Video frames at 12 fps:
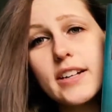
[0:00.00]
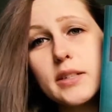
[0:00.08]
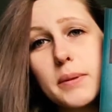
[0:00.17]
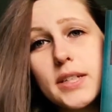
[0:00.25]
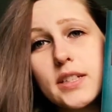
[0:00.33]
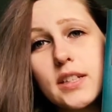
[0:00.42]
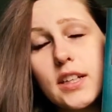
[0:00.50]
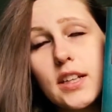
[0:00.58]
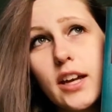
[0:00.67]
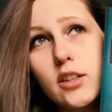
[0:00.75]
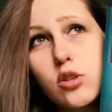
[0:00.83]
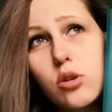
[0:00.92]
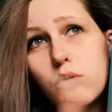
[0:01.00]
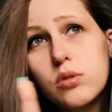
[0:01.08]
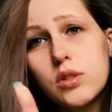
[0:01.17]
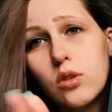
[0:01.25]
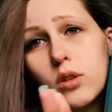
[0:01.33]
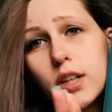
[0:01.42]
and it's basically like two
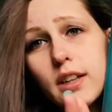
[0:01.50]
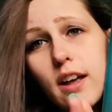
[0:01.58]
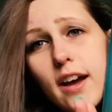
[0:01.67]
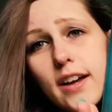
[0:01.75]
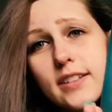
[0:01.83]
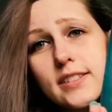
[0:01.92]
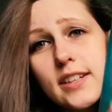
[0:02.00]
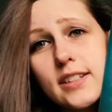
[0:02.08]
storylines: